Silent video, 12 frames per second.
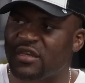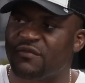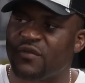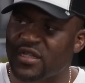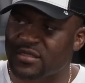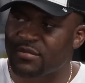
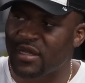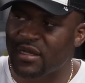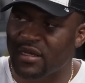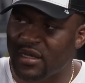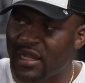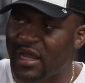investment
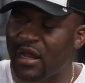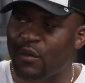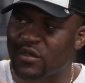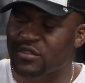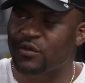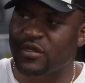mm-hmm. that I
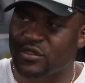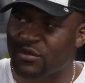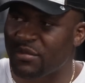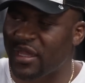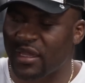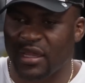was going to
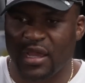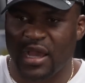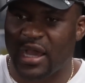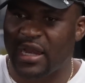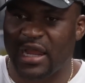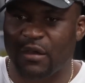make. Right.
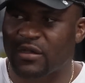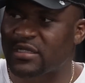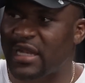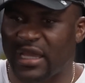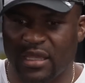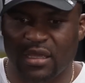And that was
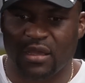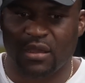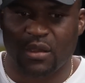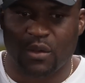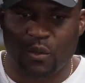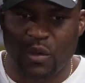like
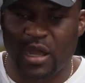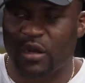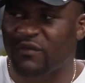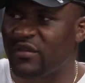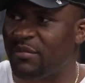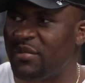one
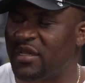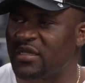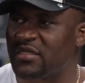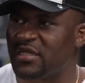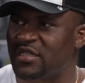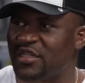of the
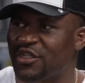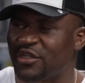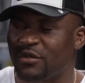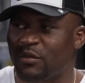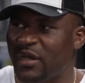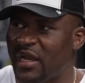biggest
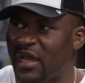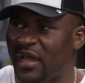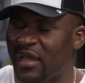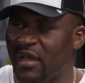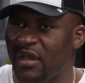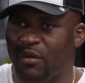decisions when I
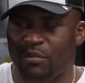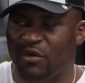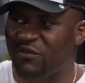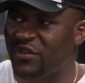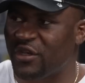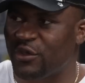
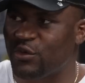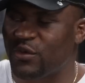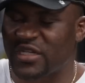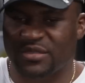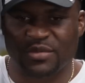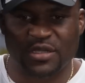moved in the
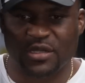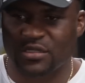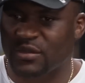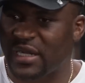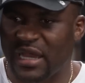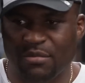U S, because
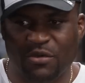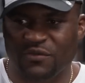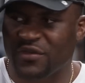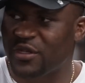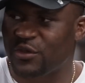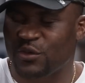when I moved
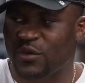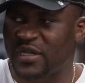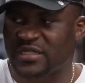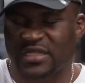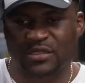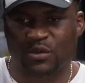in the U
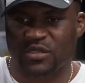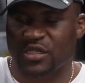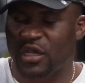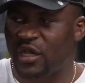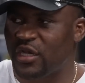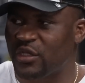S, this was
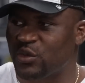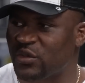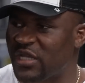early two